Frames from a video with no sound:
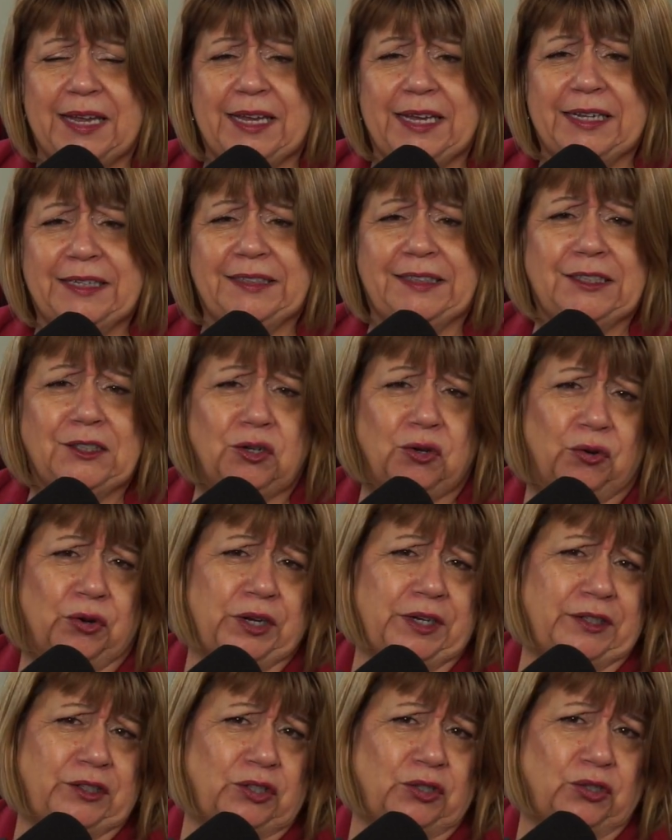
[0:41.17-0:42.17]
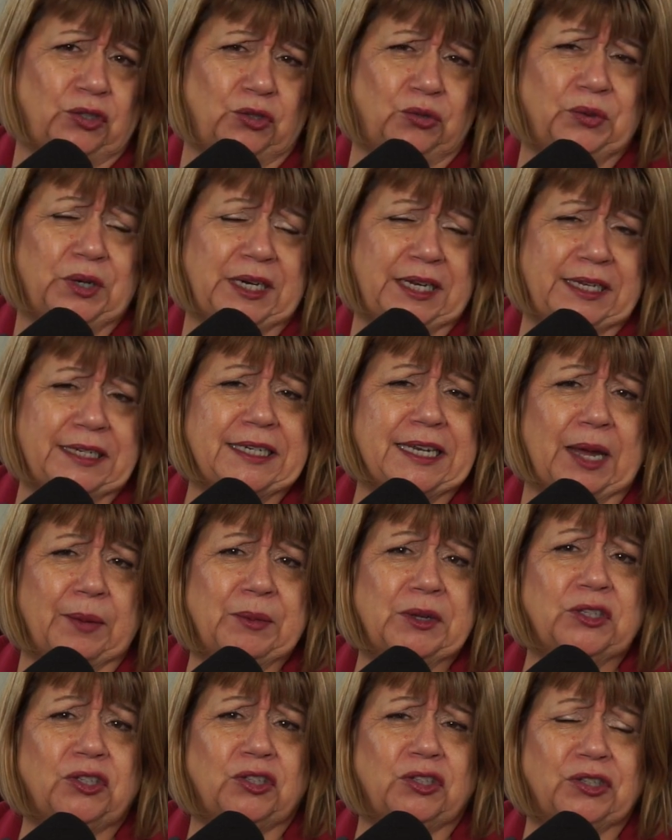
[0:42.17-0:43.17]
Is it going to do any
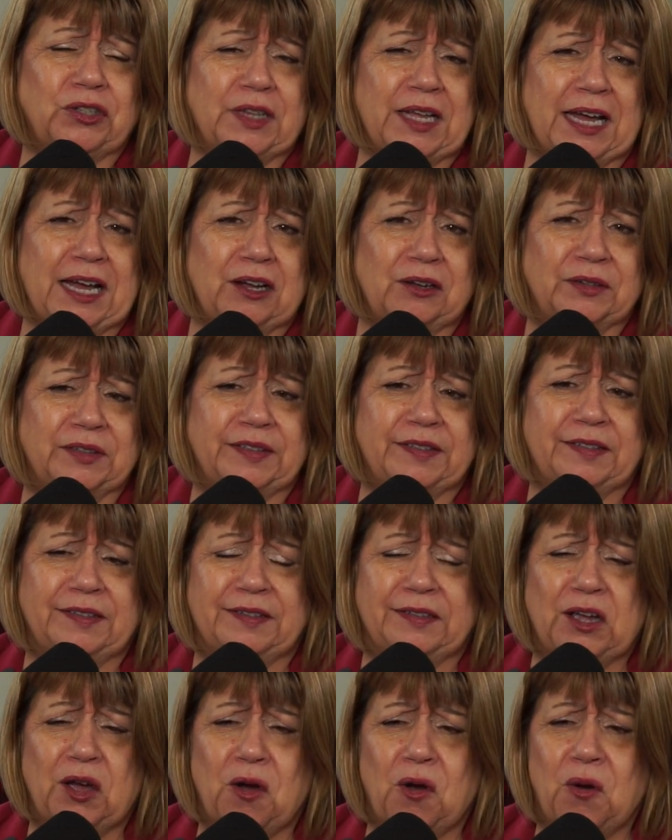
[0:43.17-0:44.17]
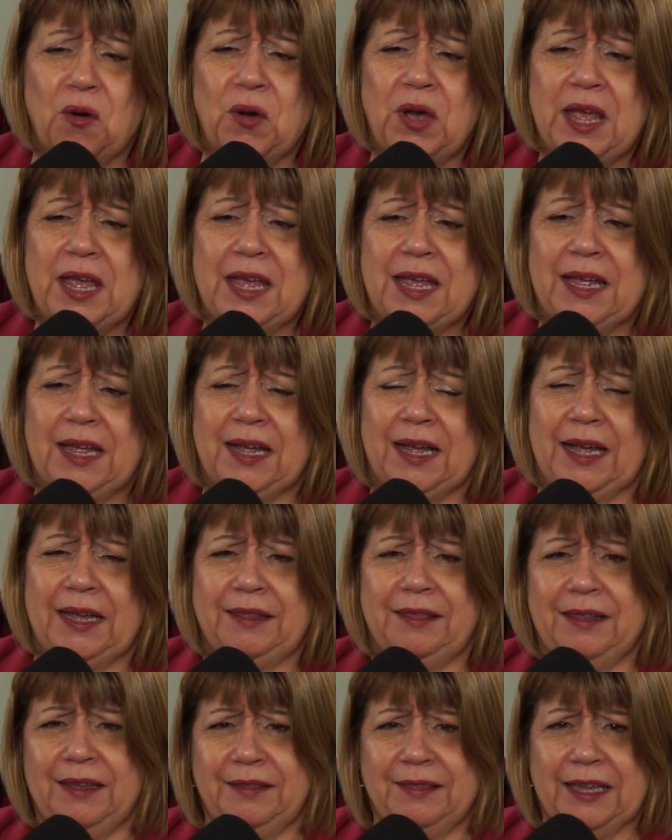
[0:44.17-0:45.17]
damage to the house? So
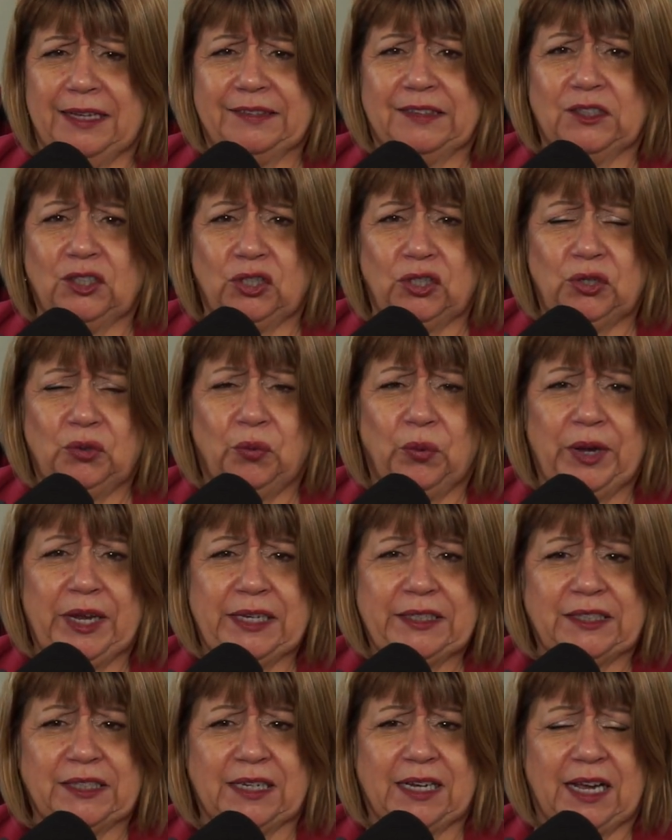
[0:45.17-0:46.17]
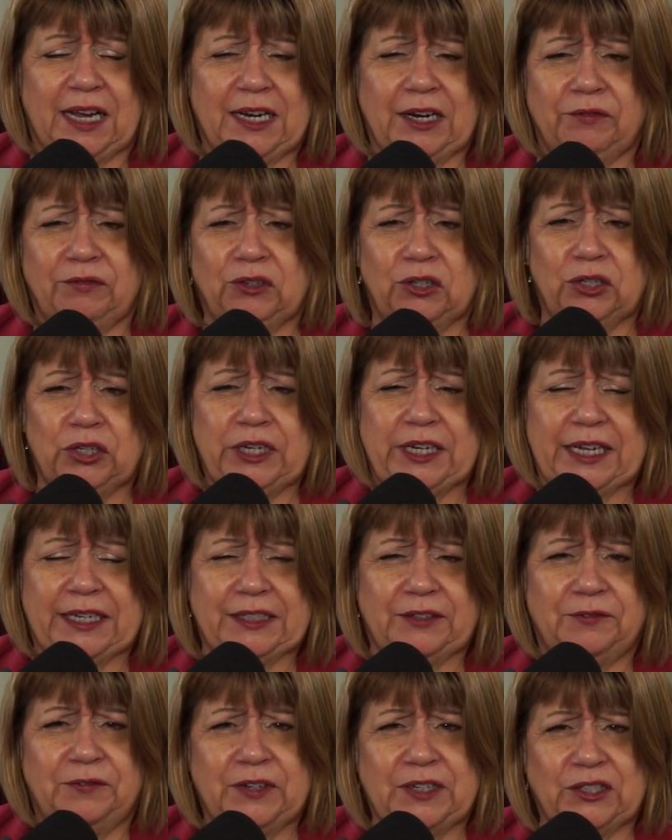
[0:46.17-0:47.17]
I think that's a good way to kind of look
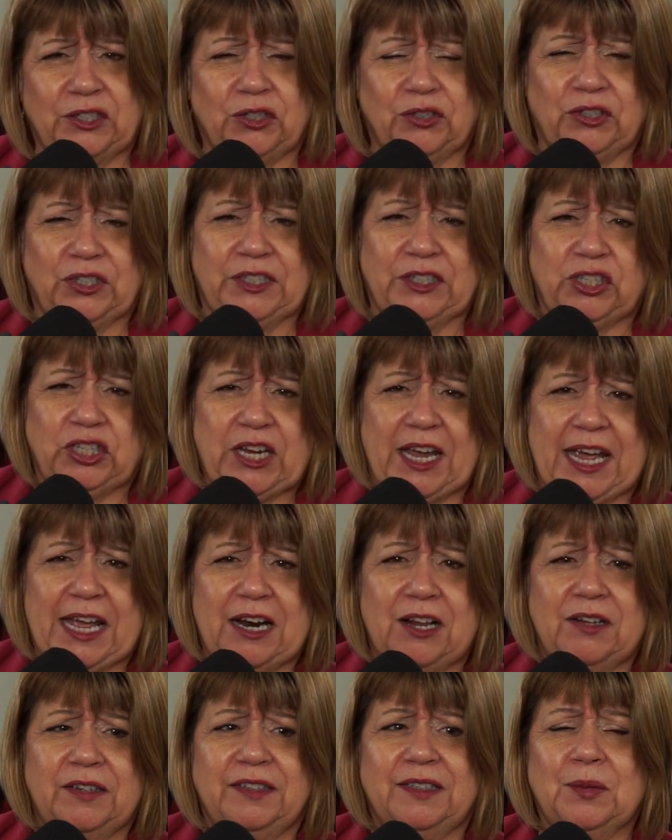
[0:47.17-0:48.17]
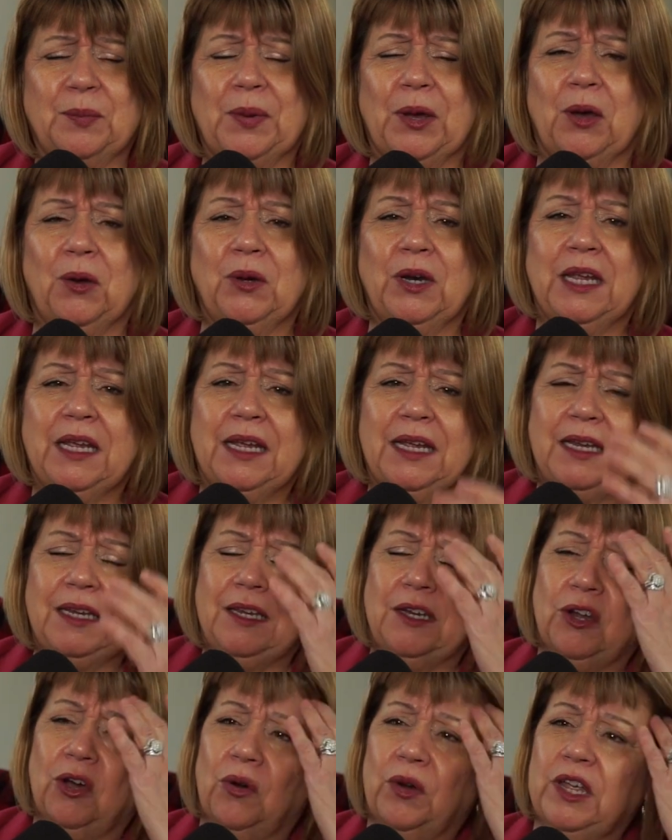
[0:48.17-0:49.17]
at fixtures and chattels about,
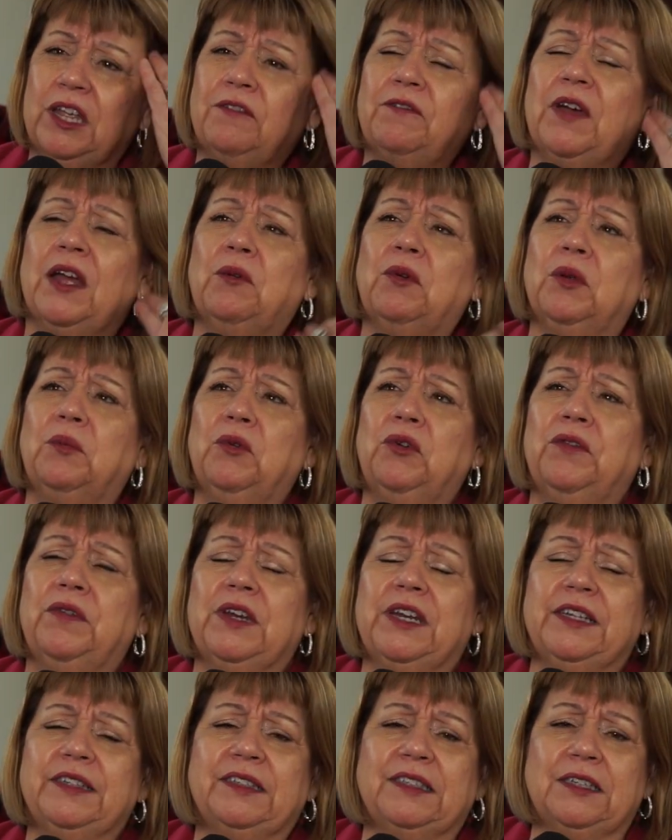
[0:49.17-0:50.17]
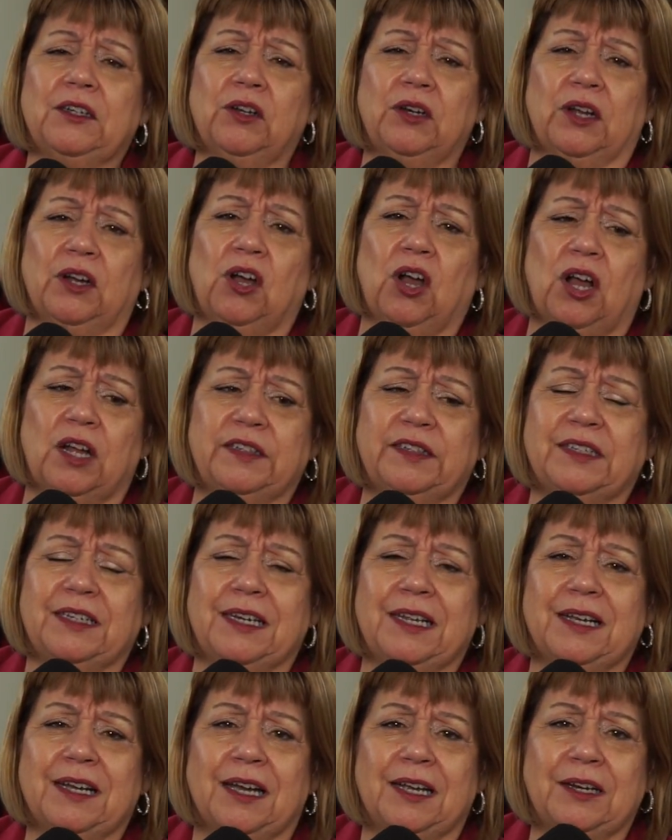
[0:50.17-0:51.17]
if I remove it, is it going to cause
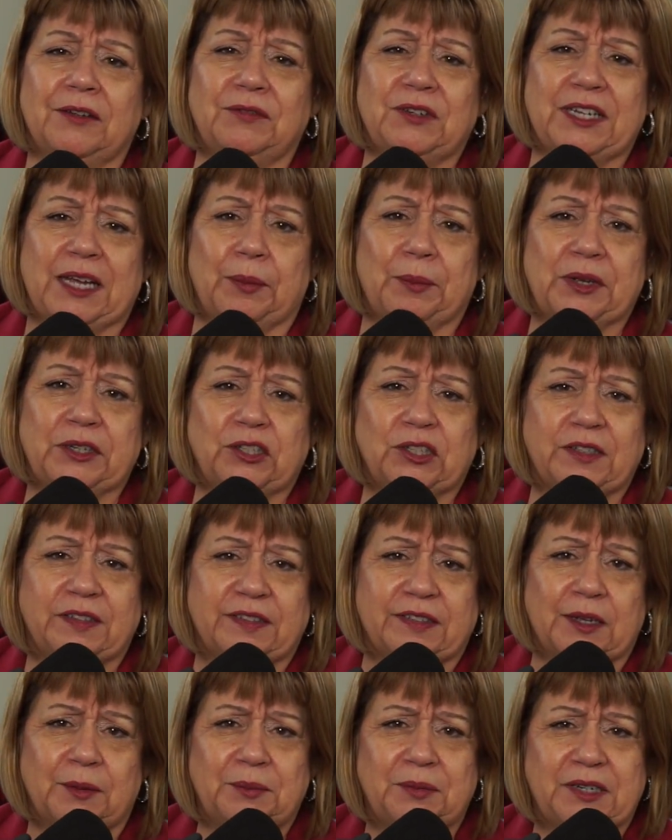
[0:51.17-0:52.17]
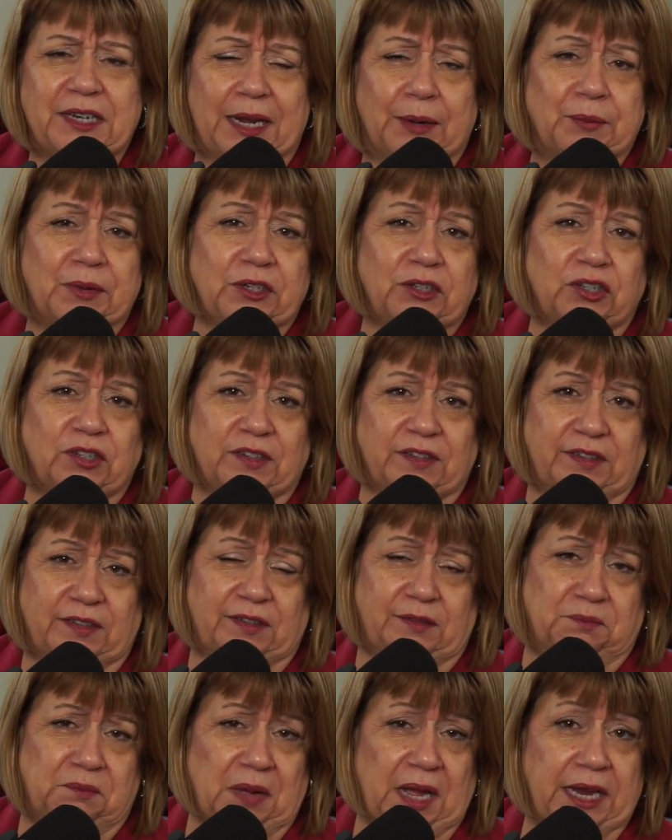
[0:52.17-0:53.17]
any kind of damage? And some damage
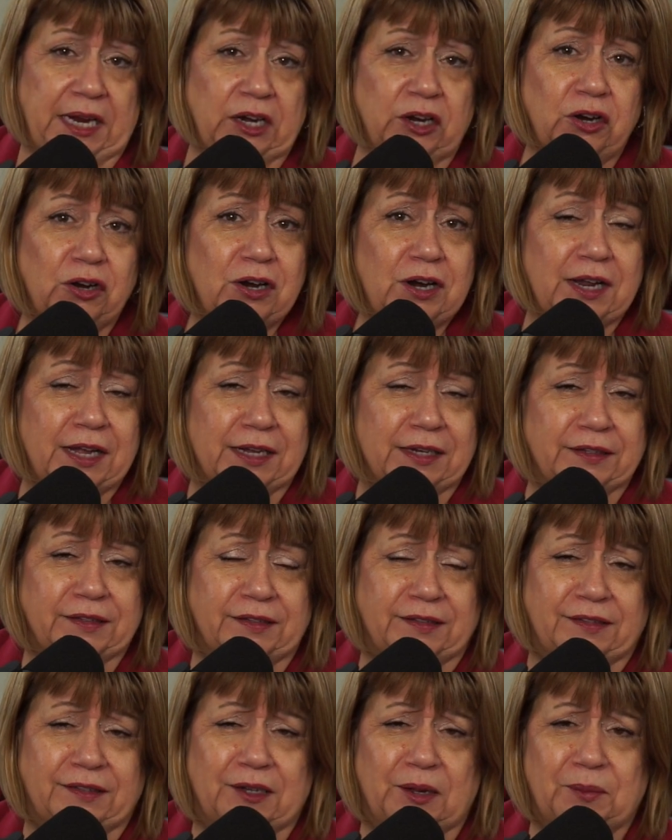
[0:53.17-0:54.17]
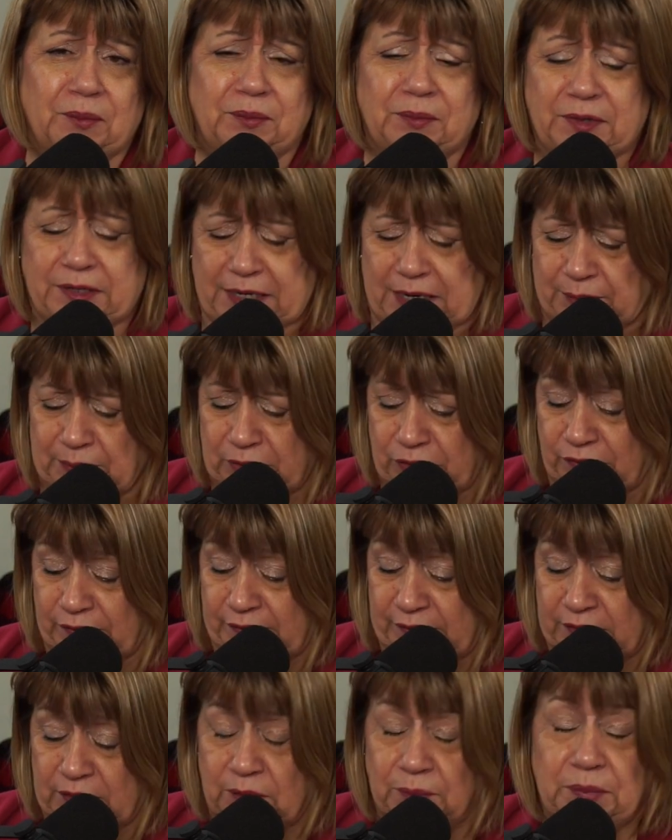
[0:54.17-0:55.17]
is minor and some damage
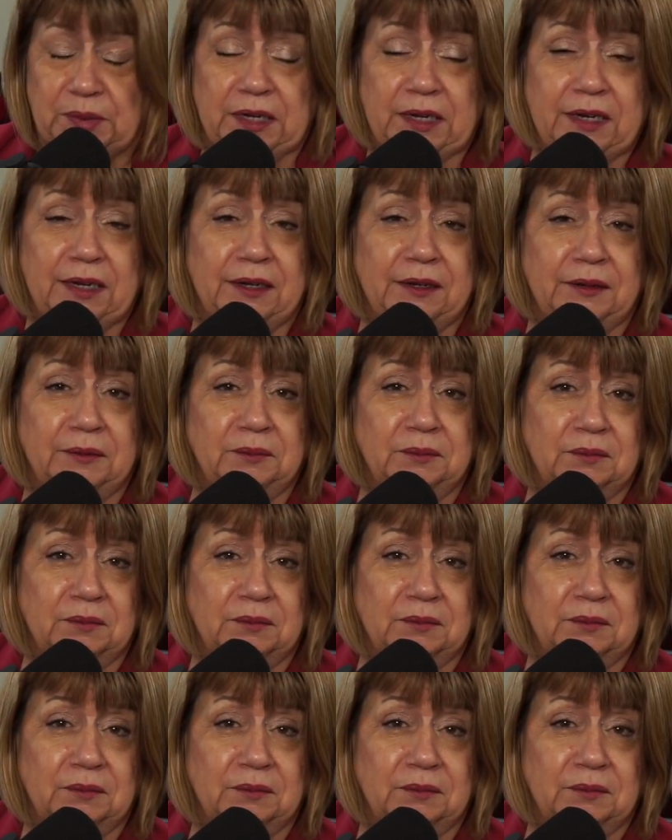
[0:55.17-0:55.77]
is going to be